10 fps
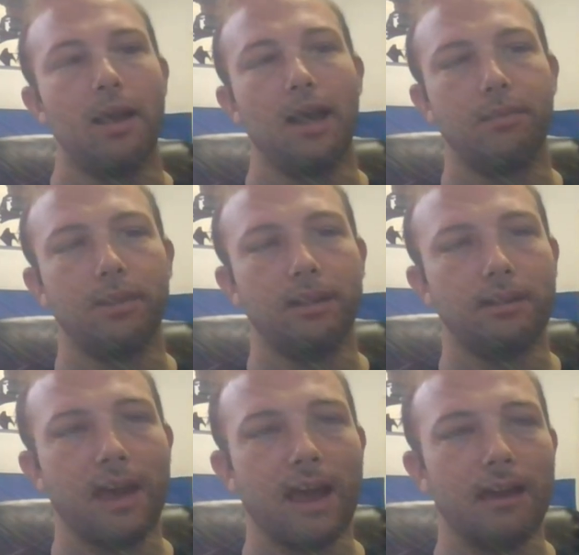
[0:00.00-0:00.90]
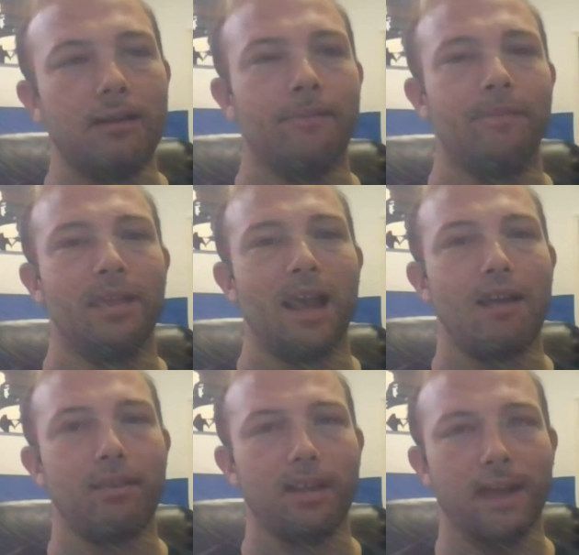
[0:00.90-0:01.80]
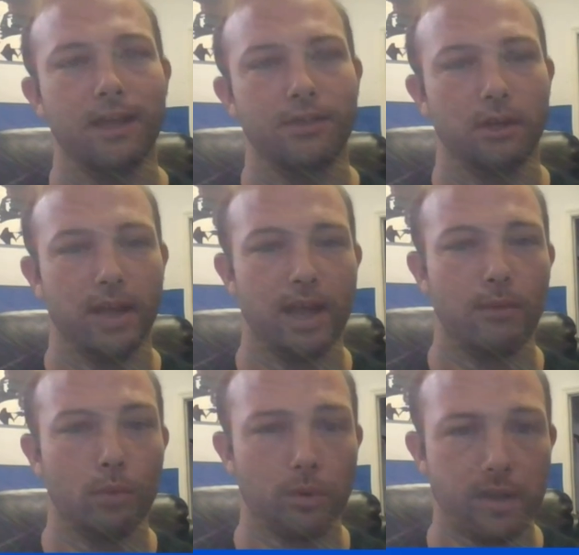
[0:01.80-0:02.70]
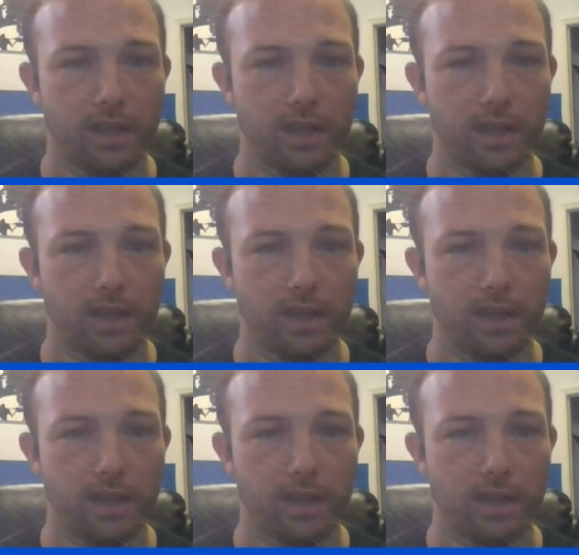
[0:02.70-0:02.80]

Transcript: I think that having cash on hand will